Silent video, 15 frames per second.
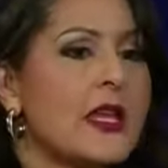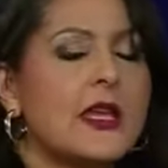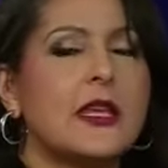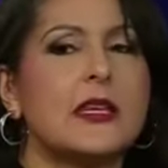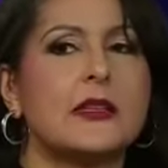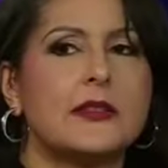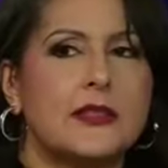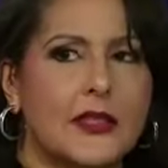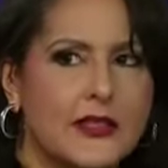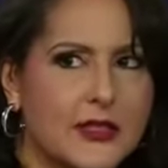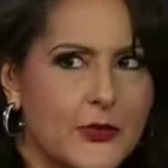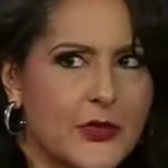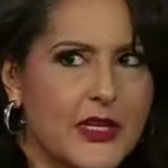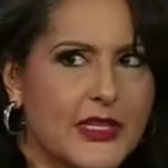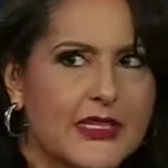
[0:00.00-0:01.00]
He's done
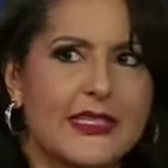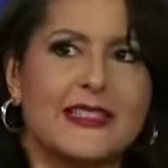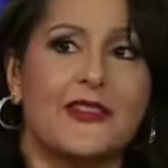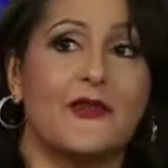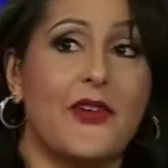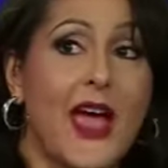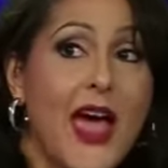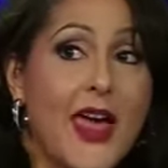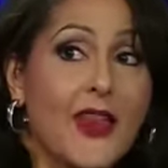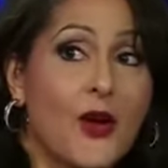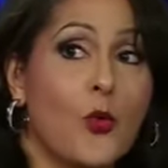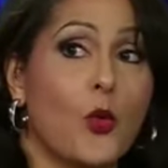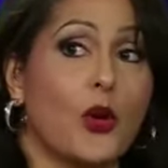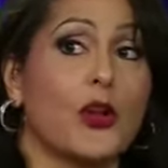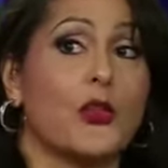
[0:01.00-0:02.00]
some things in
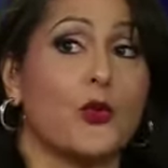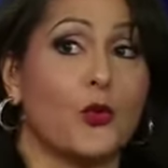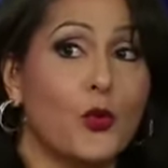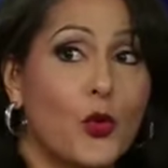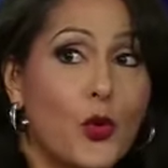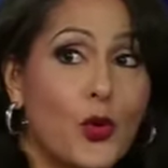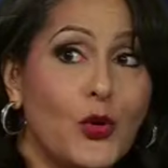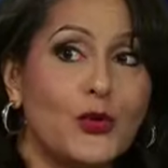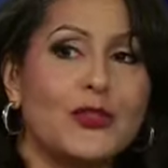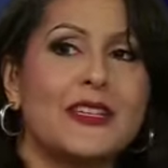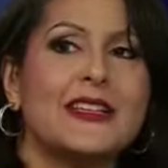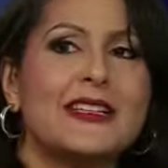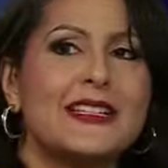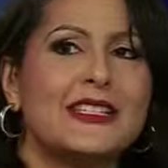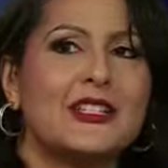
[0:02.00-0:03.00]
Nevada, working the rules
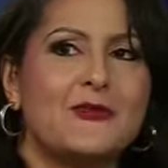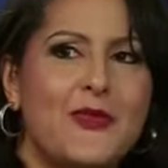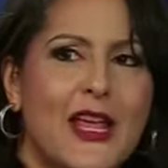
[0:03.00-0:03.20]
to